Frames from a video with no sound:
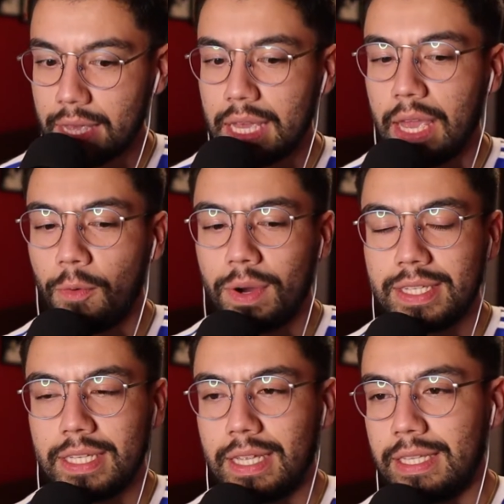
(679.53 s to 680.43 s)
It
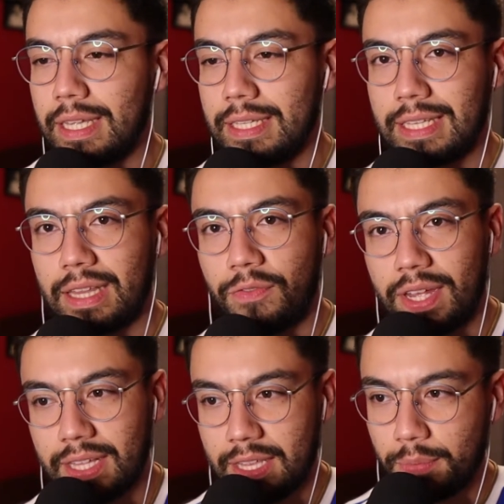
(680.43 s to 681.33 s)
wasn't. It's not the
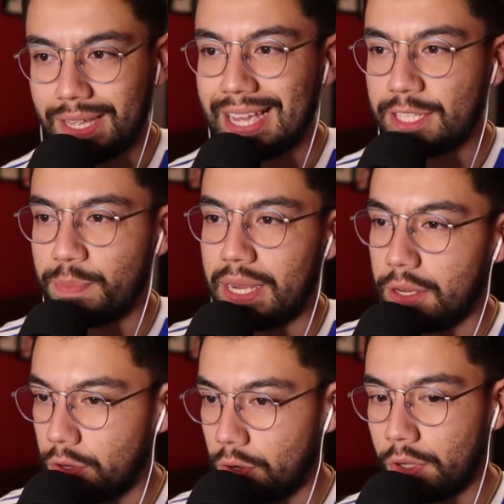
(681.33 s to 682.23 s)
fact that they play
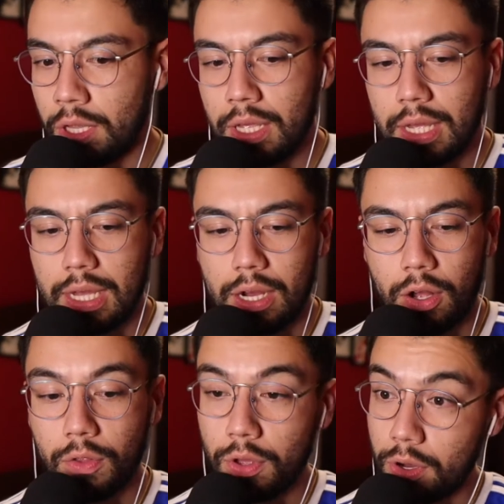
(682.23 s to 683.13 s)
Espanyol,
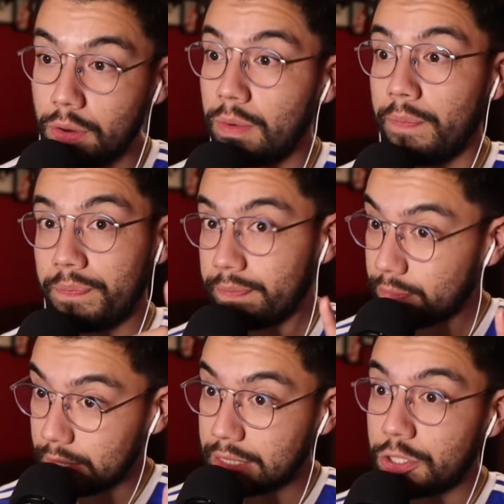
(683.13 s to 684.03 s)
although
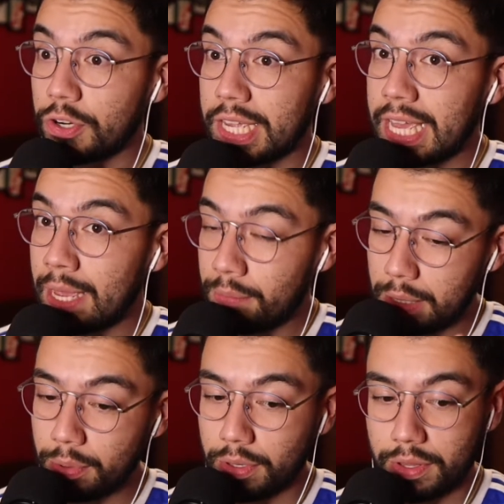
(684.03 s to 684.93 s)
it's a tricky game.
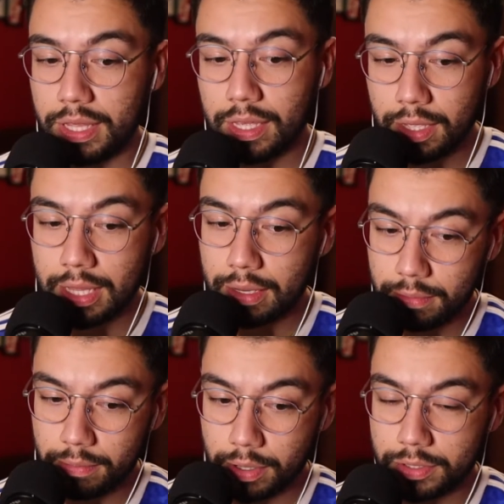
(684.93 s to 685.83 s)
People are thinking that
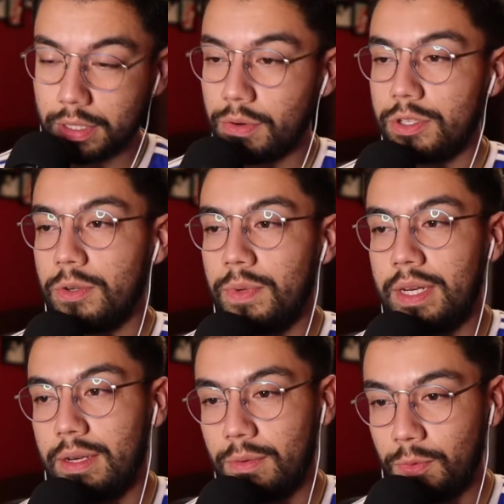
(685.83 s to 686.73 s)
Barcelona should
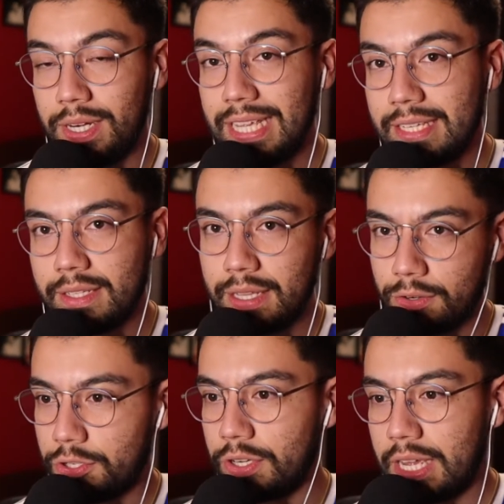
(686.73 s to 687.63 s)
win easily or
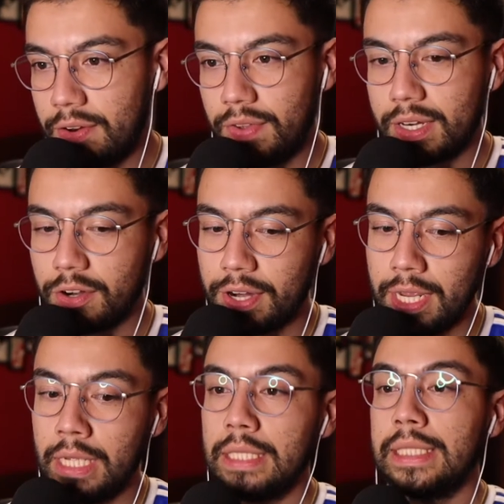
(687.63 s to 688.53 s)
should get a victory.
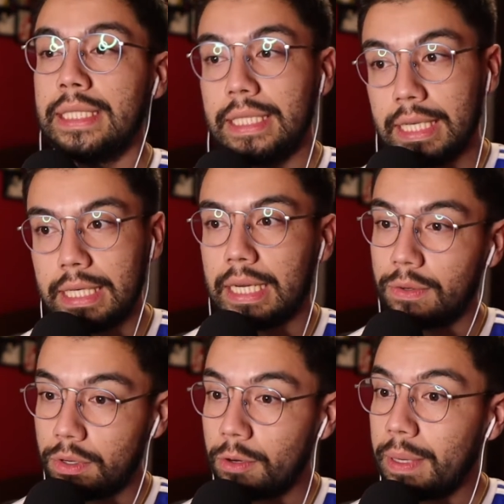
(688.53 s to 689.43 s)
I
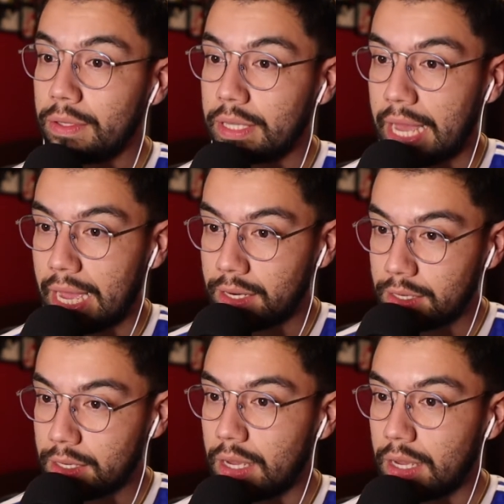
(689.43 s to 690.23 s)
don't know about that.